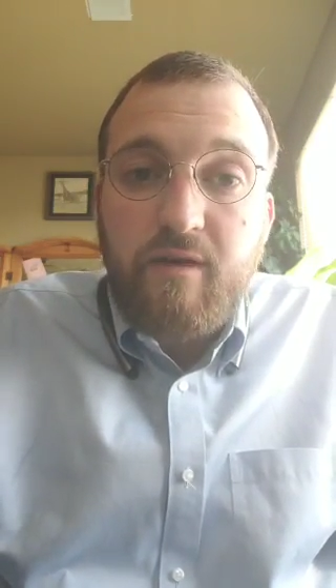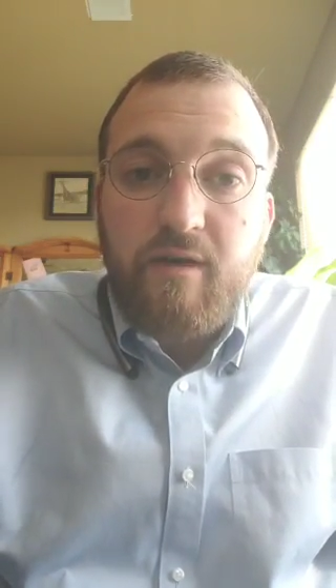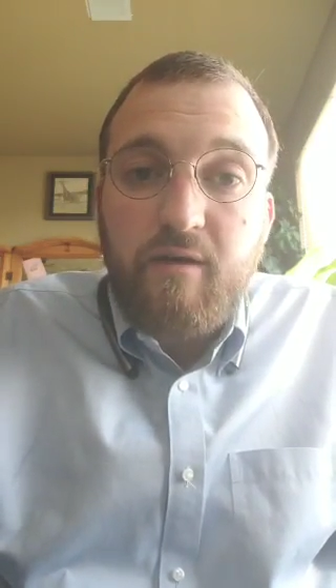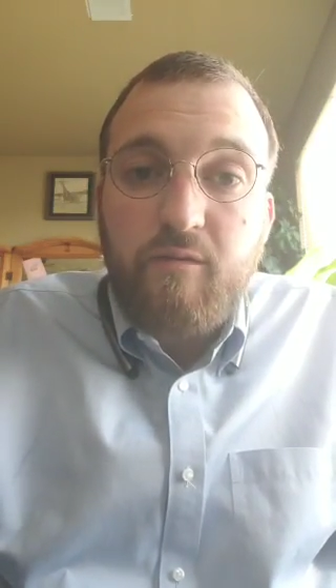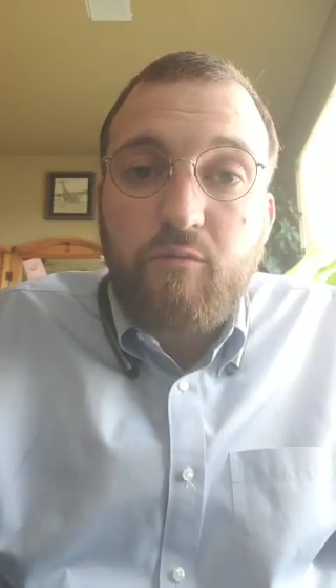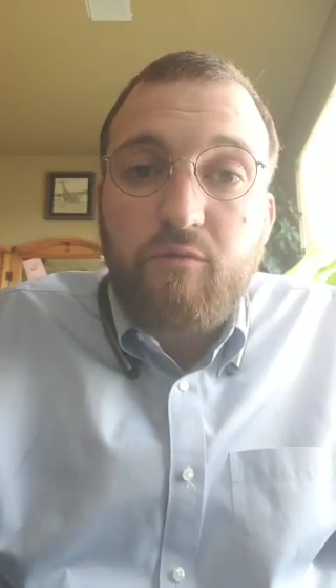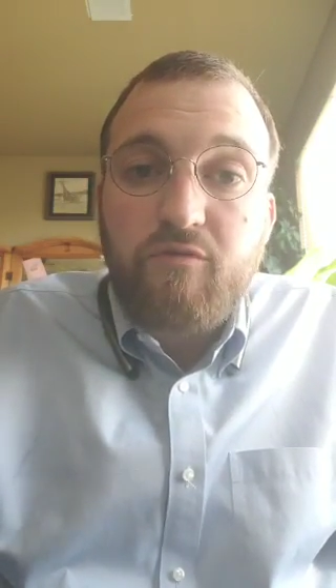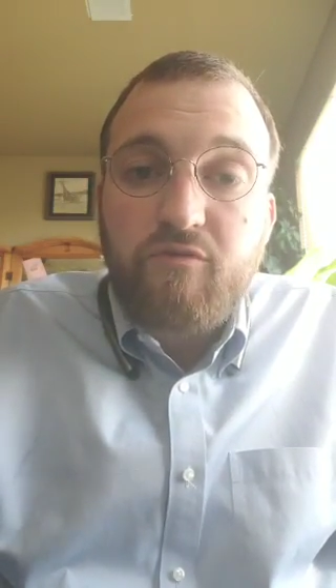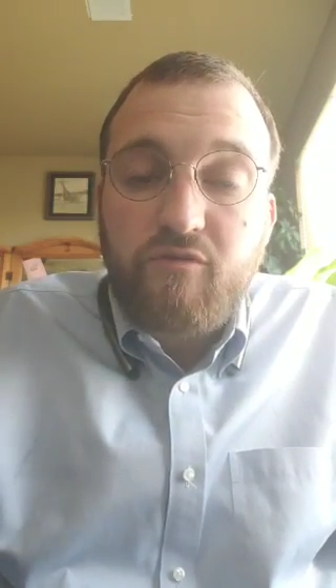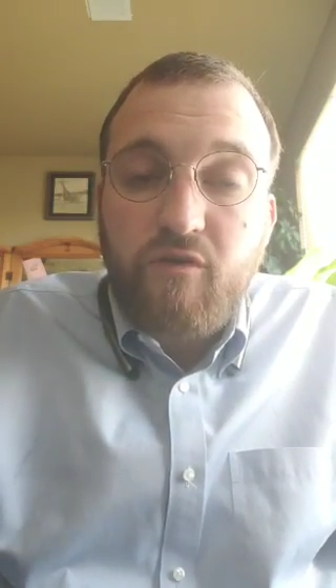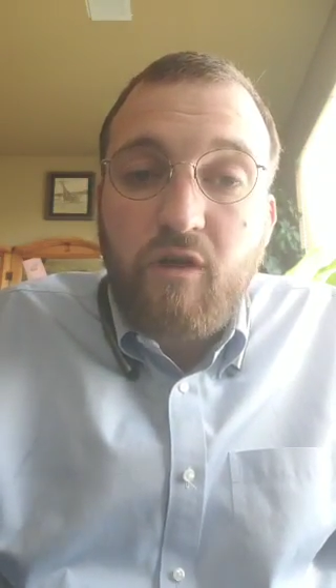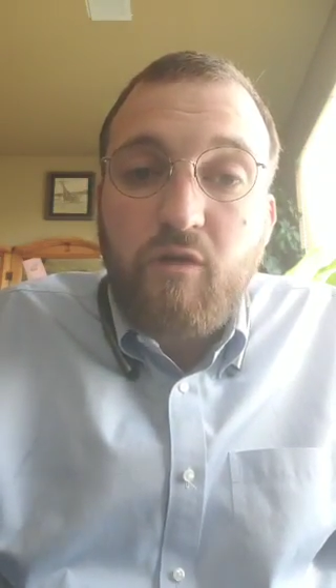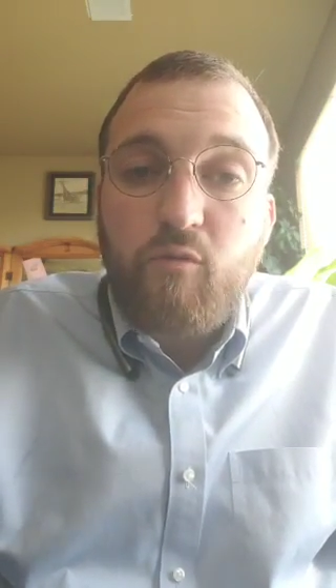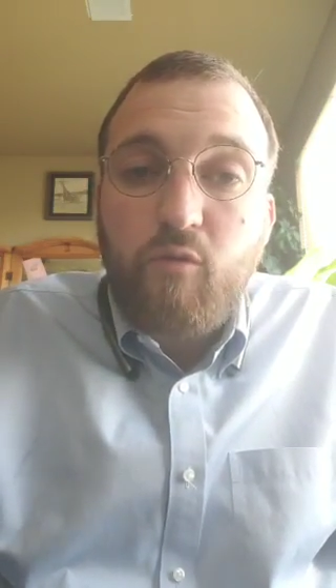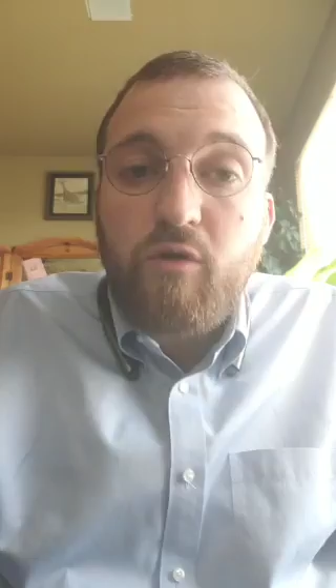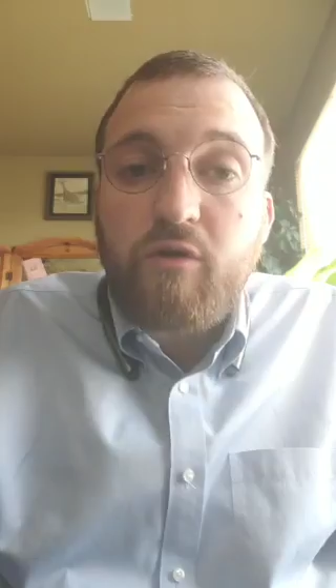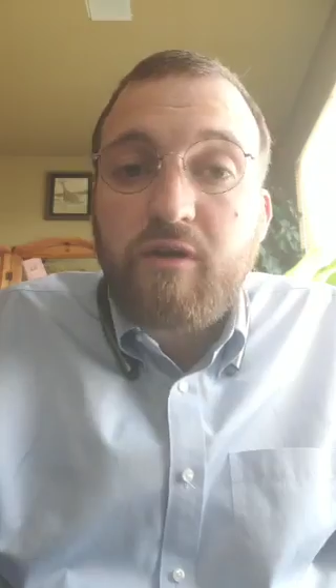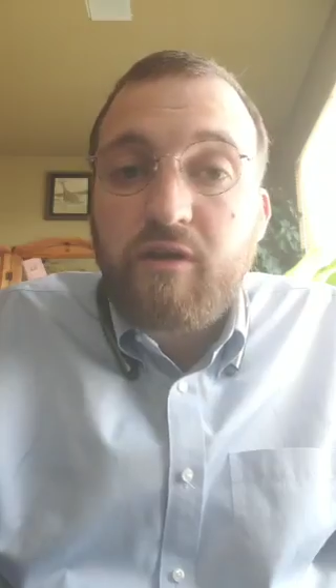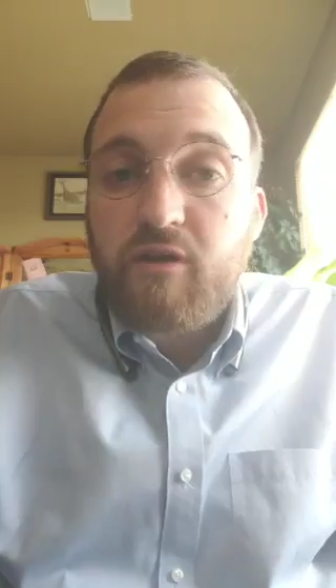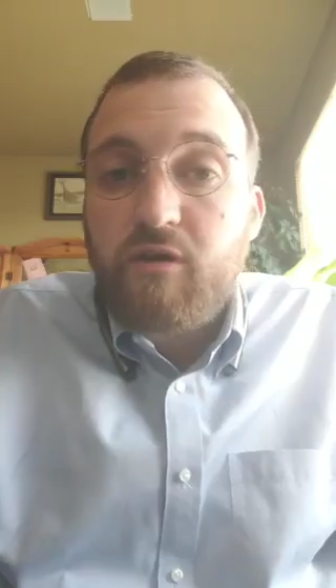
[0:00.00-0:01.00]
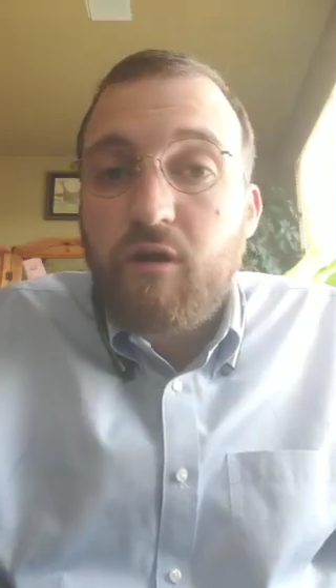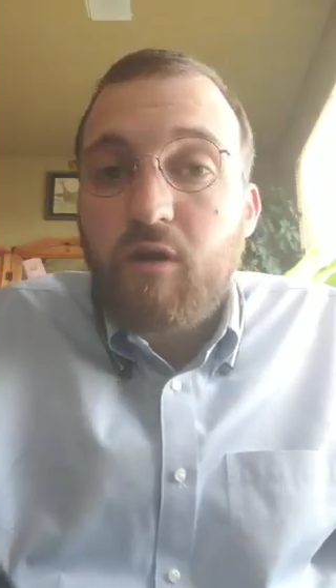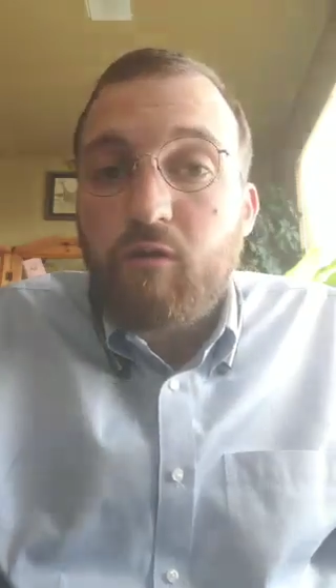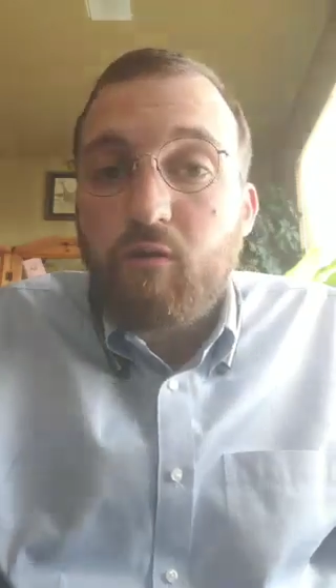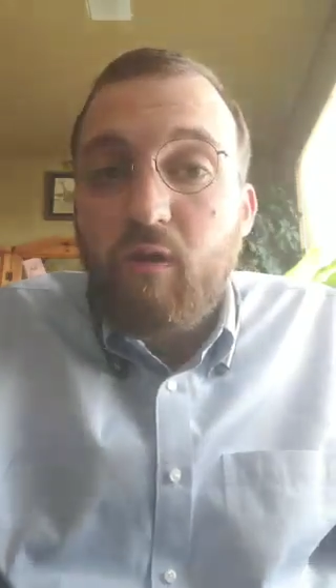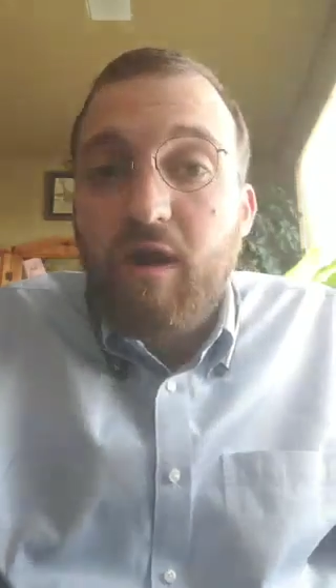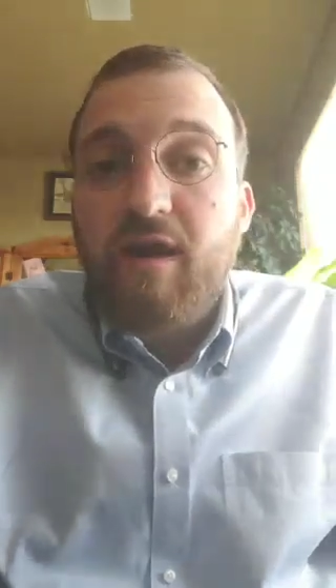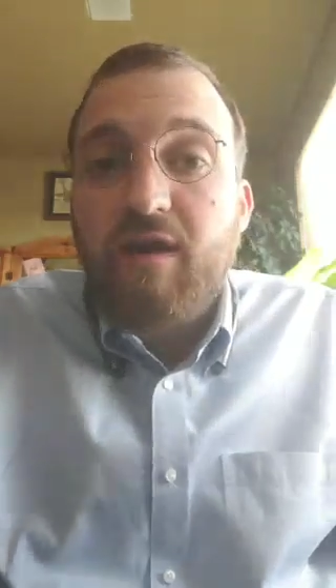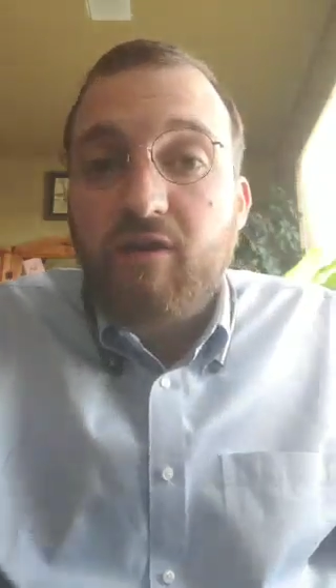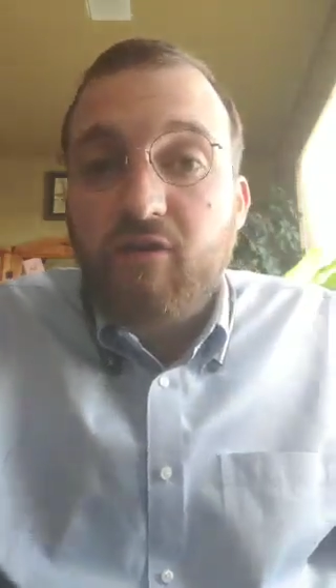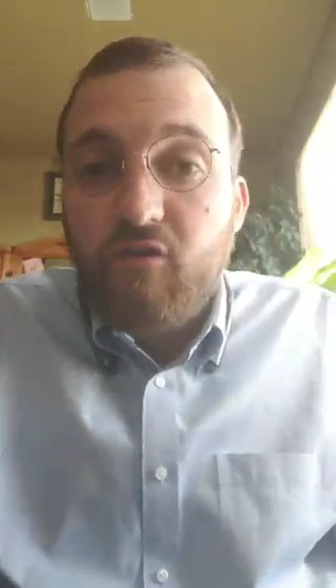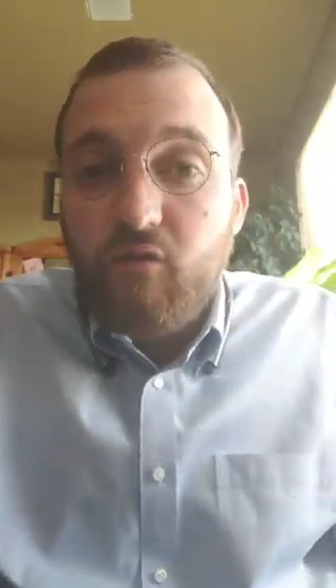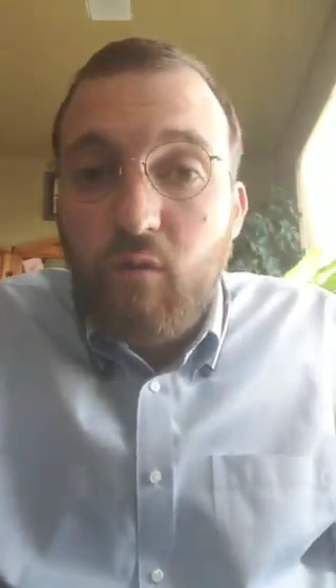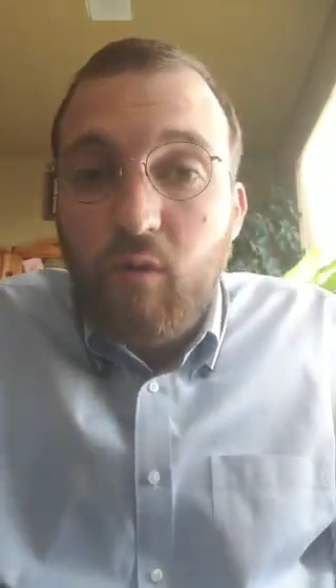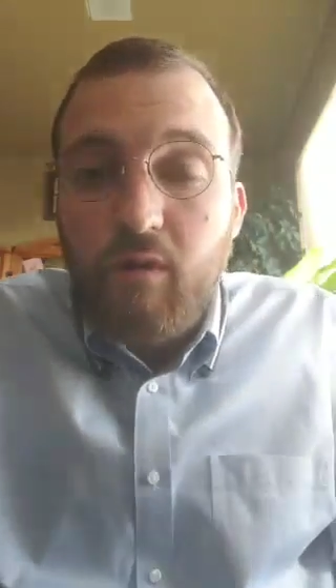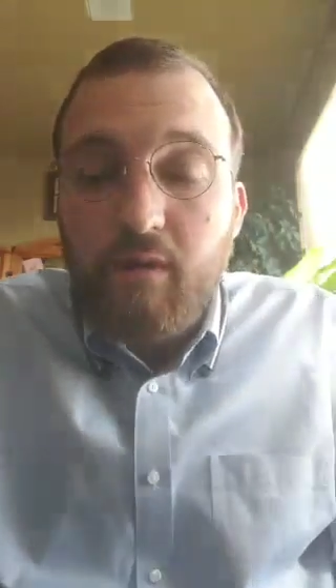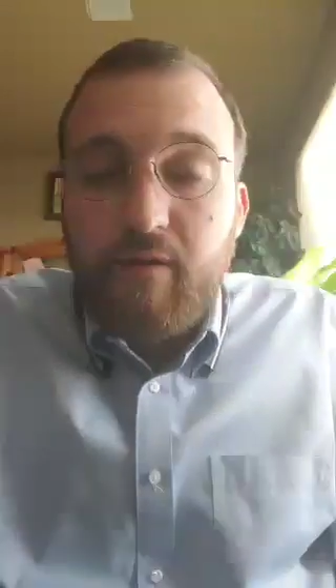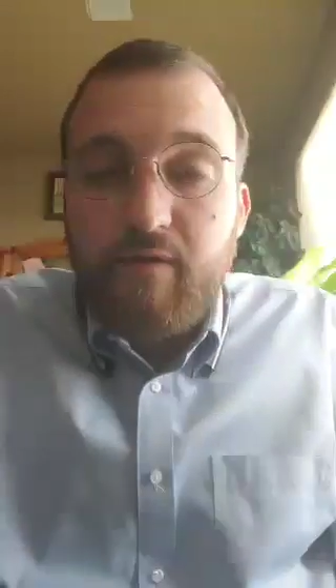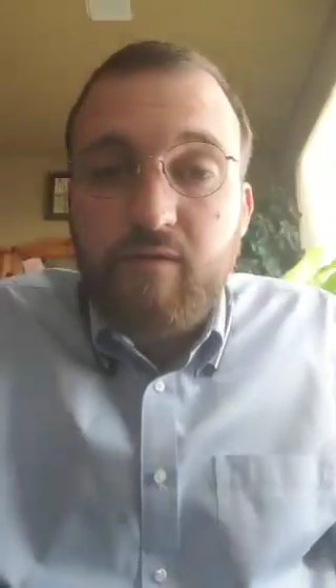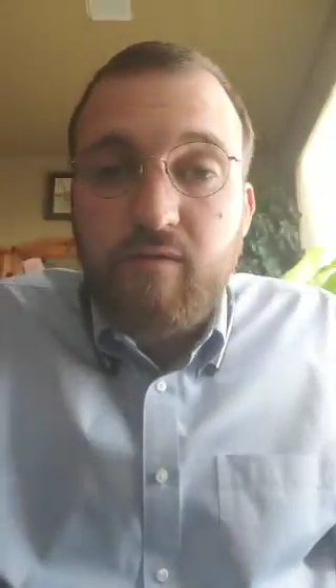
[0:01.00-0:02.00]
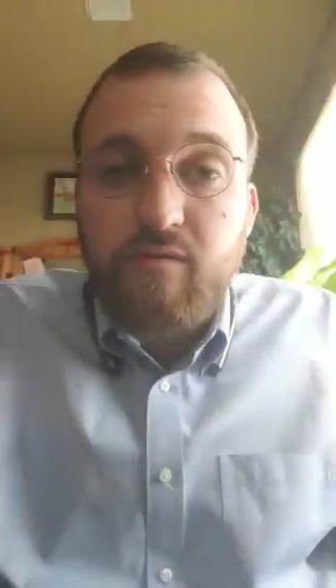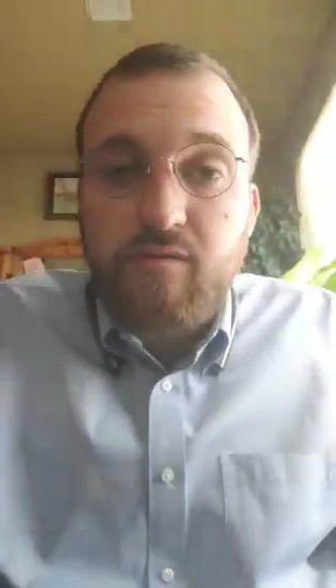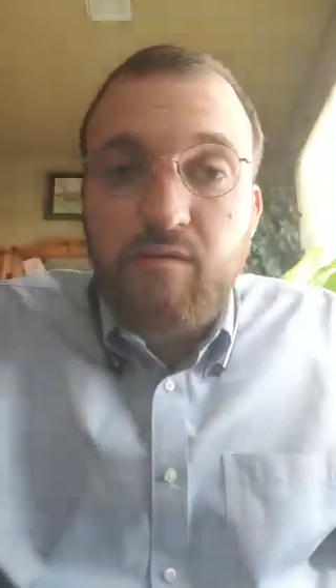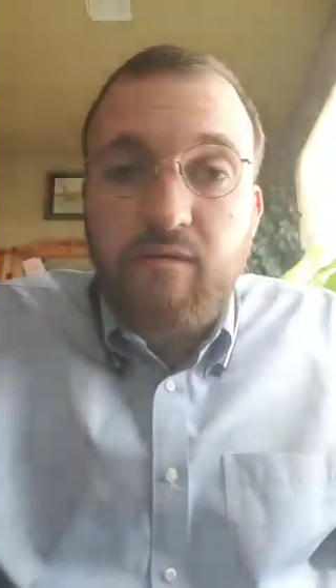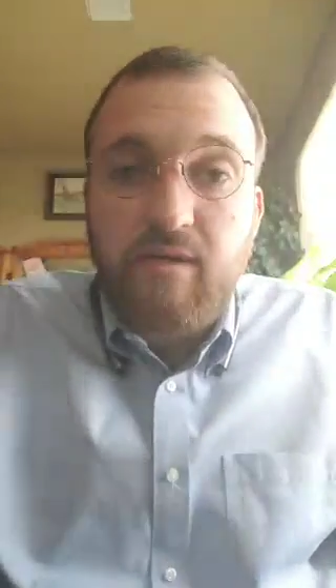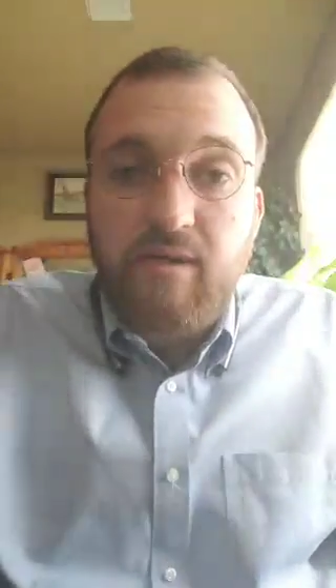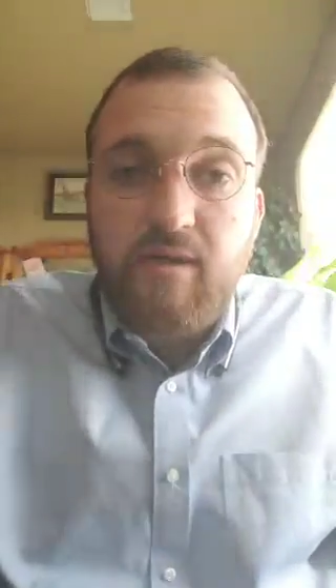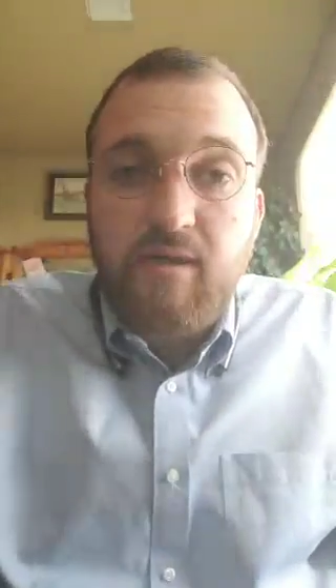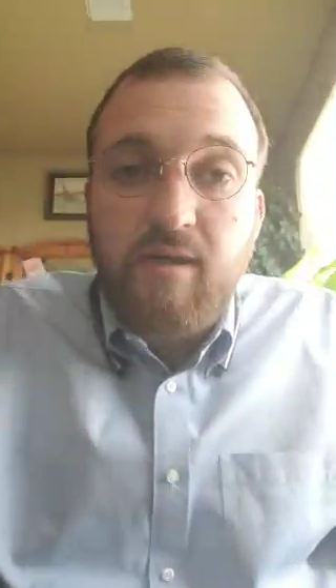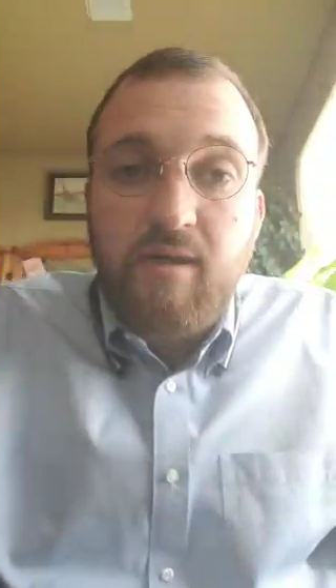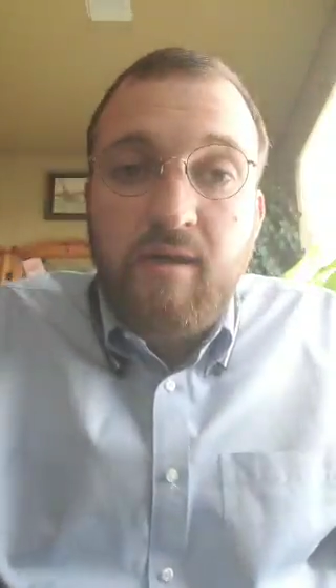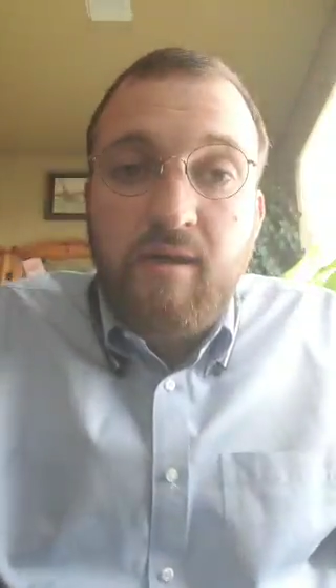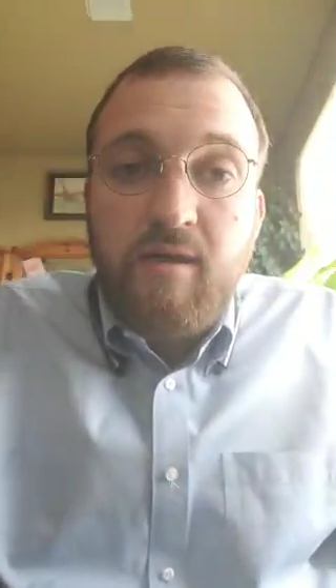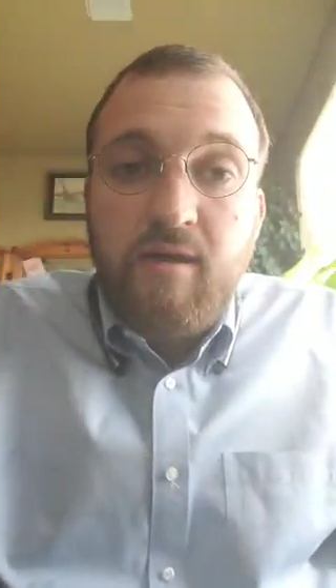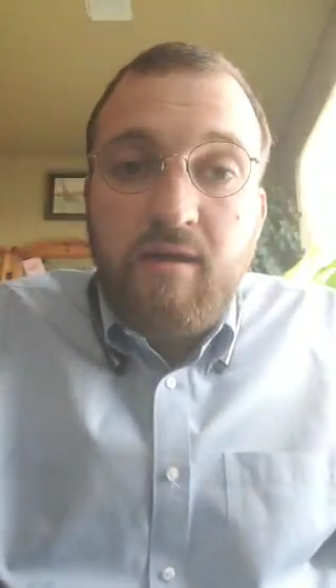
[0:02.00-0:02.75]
we'll start working our way towards the